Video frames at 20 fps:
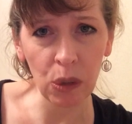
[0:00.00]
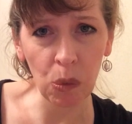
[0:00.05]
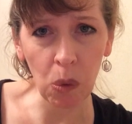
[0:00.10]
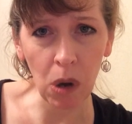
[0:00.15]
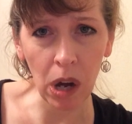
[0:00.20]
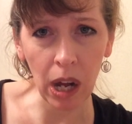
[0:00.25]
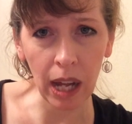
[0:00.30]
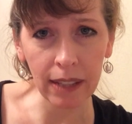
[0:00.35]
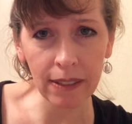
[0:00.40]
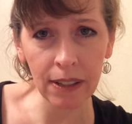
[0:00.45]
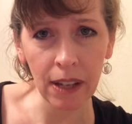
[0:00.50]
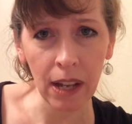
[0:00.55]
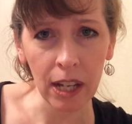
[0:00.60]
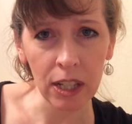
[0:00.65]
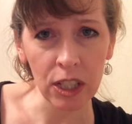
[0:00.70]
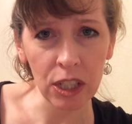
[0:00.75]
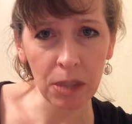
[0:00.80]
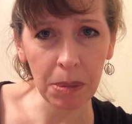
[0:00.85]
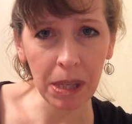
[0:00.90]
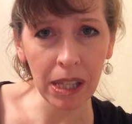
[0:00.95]
wants,
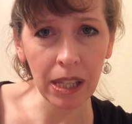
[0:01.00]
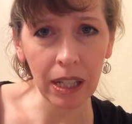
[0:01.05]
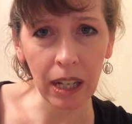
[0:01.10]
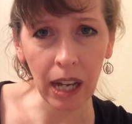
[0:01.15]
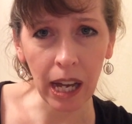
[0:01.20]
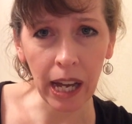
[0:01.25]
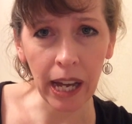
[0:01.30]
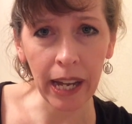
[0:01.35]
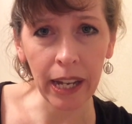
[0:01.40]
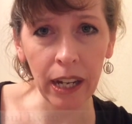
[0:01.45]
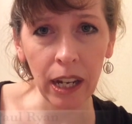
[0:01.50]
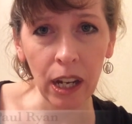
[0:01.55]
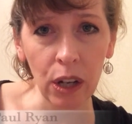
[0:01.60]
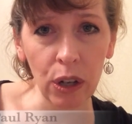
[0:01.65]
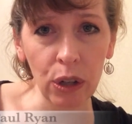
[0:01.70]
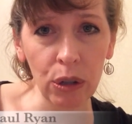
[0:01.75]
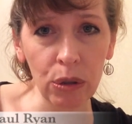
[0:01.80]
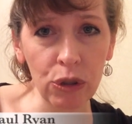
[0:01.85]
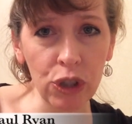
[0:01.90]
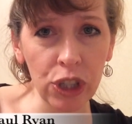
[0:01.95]
to be the guy
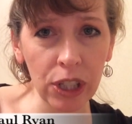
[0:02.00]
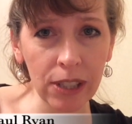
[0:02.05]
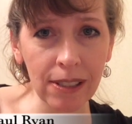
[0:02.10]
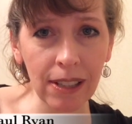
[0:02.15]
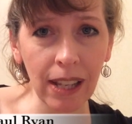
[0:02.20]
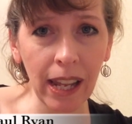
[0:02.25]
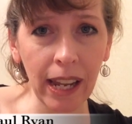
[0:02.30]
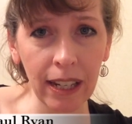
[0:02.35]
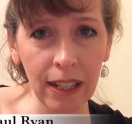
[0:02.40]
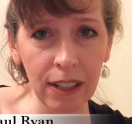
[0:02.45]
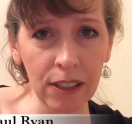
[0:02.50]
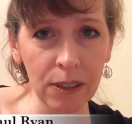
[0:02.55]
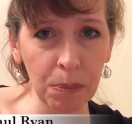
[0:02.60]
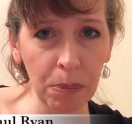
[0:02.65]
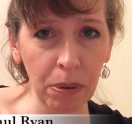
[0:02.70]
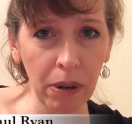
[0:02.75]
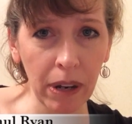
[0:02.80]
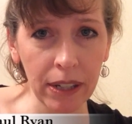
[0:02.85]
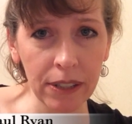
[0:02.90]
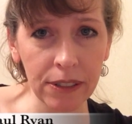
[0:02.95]
who, just like his
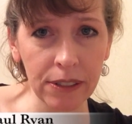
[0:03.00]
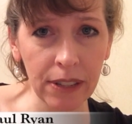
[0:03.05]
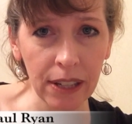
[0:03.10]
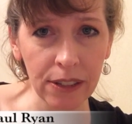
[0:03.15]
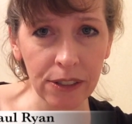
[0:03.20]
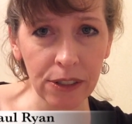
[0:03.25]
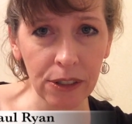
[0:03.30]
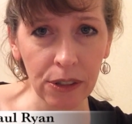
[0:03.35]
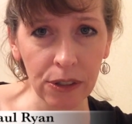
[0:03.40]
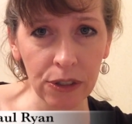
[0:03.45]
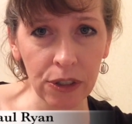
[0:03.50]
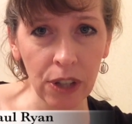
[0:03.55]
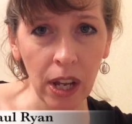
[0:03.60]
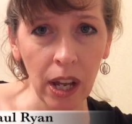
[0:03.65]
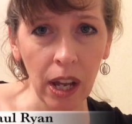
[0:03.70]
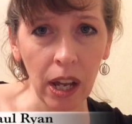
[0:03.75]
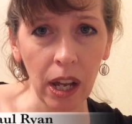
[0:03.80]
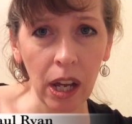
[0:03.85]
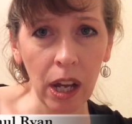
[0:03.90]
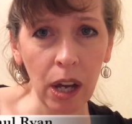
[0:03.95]
predecessors,
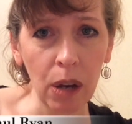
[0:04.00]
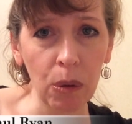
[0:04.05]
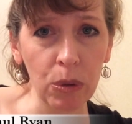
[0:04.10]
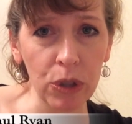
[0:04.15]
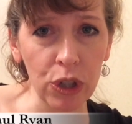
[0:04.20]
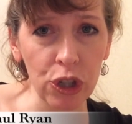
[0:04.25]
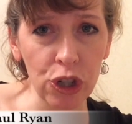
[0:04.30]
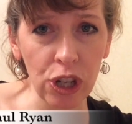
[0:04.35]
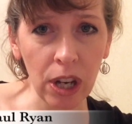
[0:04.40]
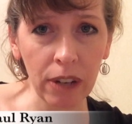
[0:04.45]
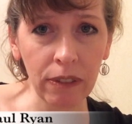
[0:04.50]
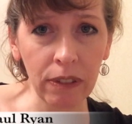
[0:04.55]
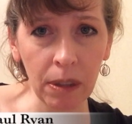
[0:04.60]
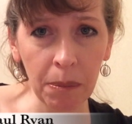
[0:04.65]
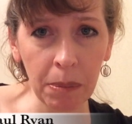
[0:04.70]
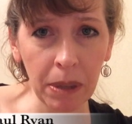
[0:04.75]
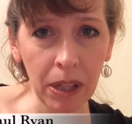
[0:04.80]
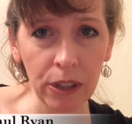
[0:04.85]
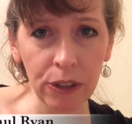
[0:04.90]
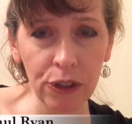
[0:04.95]
was
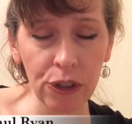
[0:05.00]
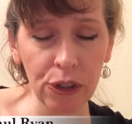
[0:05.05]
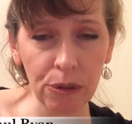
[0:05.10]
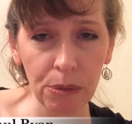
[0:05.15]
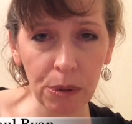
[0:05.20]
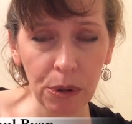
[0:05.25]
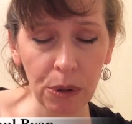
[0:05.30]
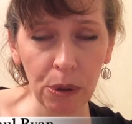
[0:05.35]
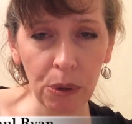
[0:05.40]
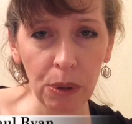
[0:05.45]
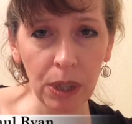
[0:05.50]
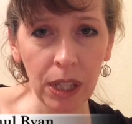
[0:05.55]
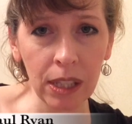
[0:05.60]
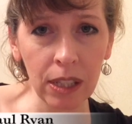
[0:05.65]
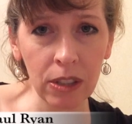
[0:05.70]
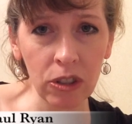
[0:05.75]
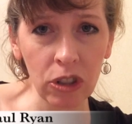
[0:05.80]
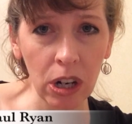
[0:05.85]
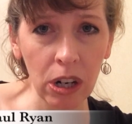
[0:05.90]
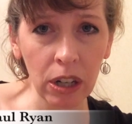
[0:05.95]
shoving bills through in
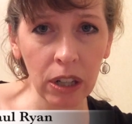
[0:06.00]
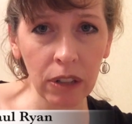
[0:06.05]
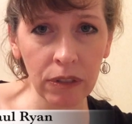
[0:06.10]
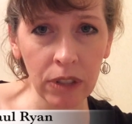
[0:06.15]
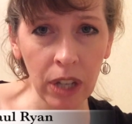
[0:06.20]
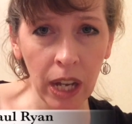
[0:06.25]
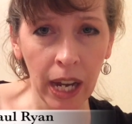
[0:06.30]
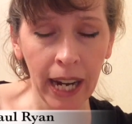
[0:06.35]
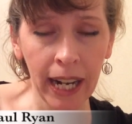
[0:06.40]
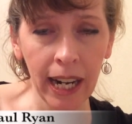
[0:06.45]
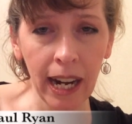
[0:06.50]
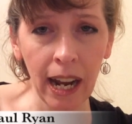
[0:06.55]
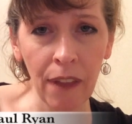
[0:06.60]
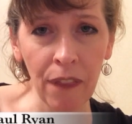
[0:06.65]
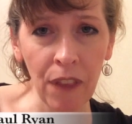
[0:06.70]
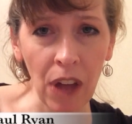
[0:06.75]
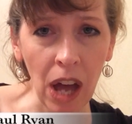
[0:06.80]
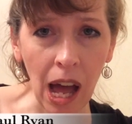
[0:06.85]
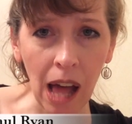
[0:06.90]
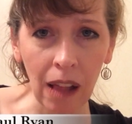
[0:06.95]
the dark of night
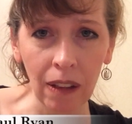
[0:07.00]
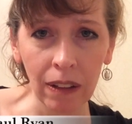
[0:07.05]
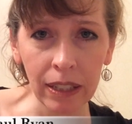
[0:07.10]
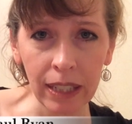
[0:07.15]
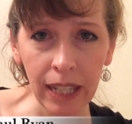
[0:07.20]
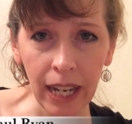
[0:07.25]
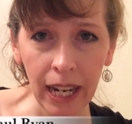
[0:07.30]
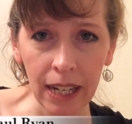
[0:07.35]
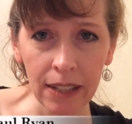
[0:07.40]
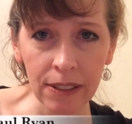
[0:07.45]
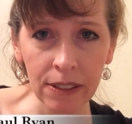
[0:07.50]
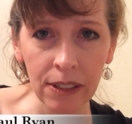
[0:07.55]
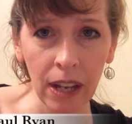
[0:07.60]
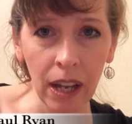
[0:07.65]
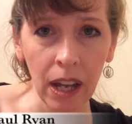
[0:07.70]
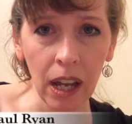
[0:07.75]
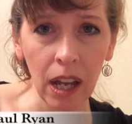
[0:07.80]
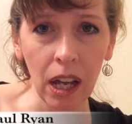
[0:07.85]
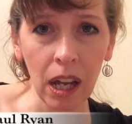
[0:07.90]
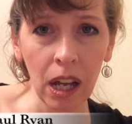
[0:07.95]
at the holidays,
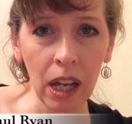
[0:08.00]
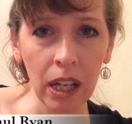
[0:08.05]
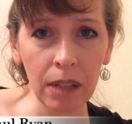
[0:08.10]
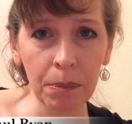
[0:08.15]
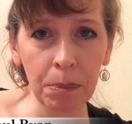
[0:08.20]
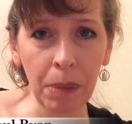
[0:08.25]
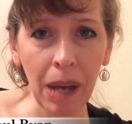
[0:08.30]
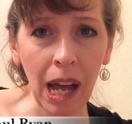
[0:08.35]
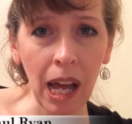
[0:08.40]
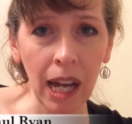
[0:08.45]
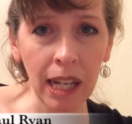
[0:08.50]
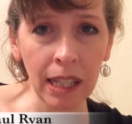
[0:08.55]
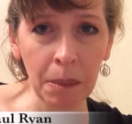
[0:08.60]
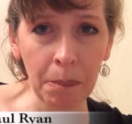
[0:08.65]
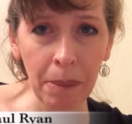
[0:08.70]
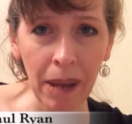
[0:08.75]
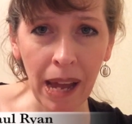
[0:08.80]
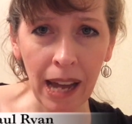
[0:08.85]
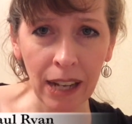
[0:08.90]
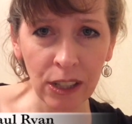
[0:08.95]
behind the
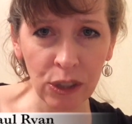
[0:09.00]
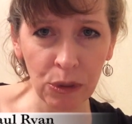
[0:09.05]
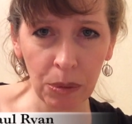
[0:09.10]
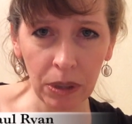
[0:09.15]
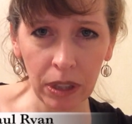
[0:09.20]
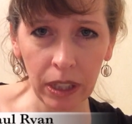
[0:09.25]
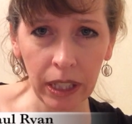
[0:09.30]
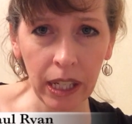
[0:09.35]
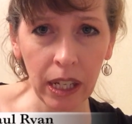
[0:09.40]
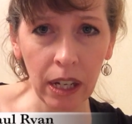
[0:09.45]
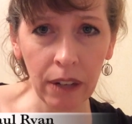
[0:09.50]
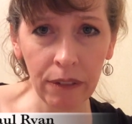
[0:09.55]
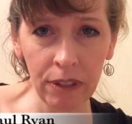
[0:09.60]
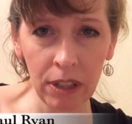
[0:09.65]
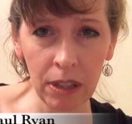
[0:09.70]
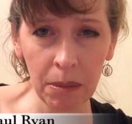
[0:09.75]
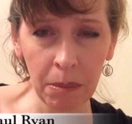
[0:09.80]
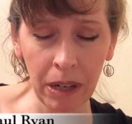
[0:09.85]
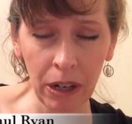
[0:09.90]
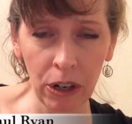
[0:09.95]
backs, really, of
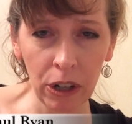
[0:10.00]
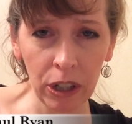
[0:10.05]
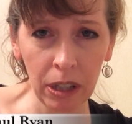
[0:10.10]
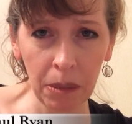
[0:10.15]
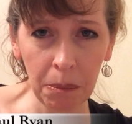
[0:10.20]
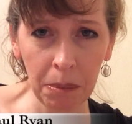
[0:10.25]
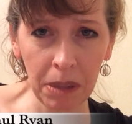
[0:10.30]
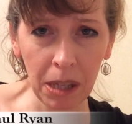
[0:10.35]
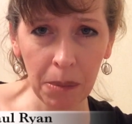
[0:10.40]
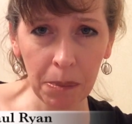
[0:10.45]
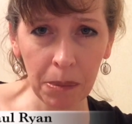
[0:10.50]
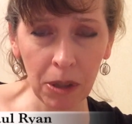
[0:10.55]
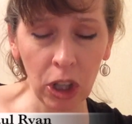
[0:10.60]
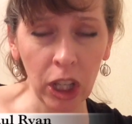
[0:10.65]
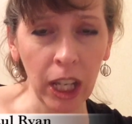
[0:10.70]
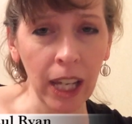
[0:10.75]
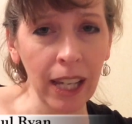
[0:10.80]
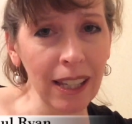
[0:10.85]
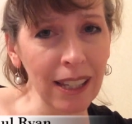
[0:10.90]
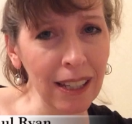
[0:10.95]
the American people.
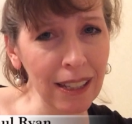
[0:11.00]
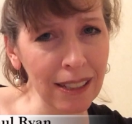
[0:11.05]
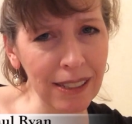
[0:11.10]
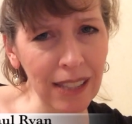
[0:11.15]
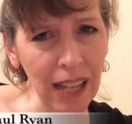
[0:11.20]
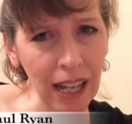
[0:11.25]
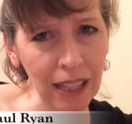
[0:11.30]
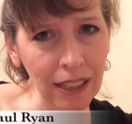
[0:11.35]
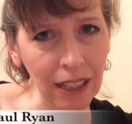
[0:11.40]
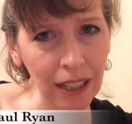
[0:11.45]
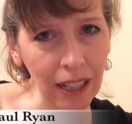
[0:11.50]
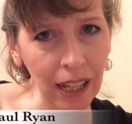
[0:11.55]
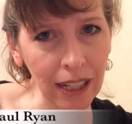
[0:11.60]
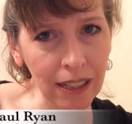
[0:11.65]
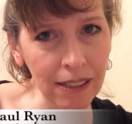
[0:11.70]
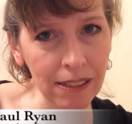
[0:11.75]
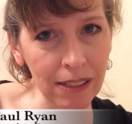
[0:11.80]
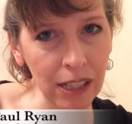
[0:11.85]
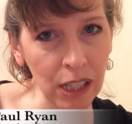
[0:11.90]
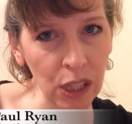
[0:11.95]
Is that the
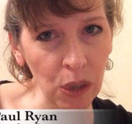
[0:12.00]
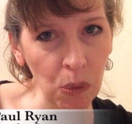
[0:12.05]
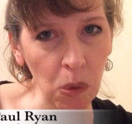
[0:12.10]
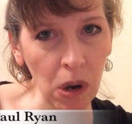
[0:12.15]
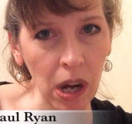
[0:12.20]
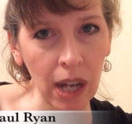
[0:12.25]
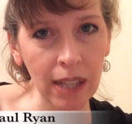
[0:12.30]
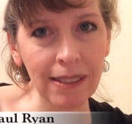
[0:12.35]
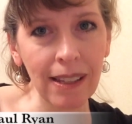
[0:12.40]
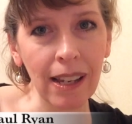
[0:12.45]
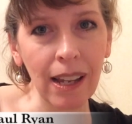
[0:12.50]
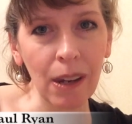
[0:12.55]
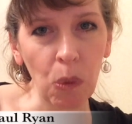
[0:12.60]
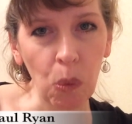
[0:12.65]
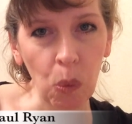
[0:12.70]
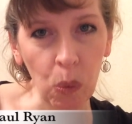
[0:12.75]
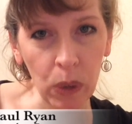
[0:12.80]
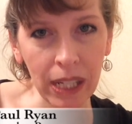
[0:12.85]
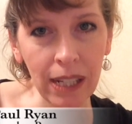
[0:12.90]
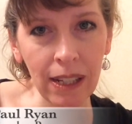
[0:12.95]
legacy he wants?
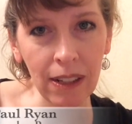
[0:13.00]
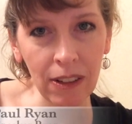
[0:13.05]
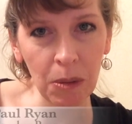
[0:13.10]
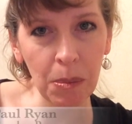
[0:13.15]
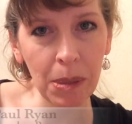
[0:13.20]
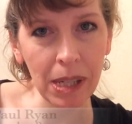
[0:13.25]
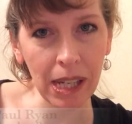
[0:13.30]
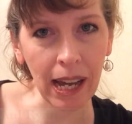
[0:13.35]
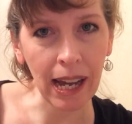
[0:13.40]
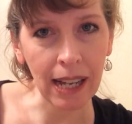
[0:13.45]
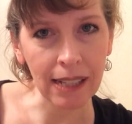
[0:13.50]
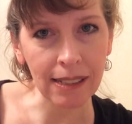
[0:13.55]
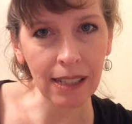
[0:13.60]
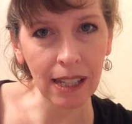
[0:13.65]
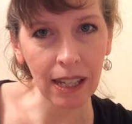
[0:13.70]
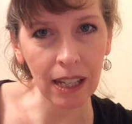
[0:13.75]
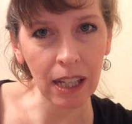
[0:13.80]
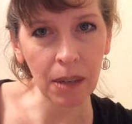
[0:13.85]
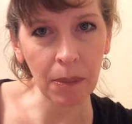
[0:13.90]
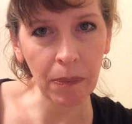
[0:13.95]
We need to be
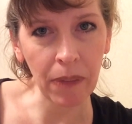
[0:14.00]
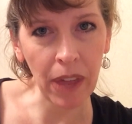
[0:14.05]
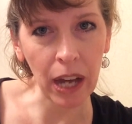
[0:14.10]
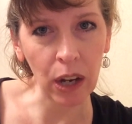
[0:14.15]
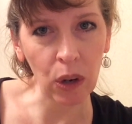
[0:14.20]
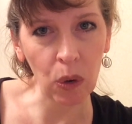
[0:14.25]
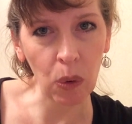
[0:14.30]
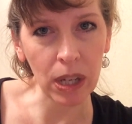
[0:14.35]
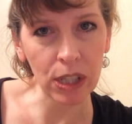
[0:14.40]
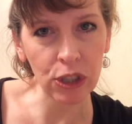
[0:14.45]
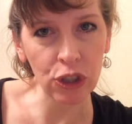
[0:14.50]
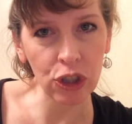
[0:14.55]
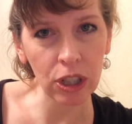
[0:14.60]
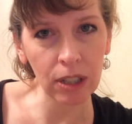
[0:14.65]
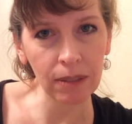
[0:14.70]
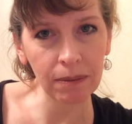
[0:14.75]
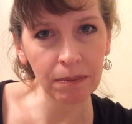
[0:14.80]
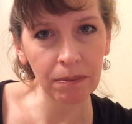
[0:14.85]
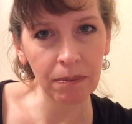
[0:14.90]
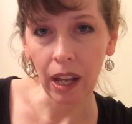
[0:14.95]
asking him that
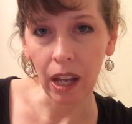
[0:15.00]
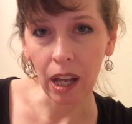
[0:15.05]
question.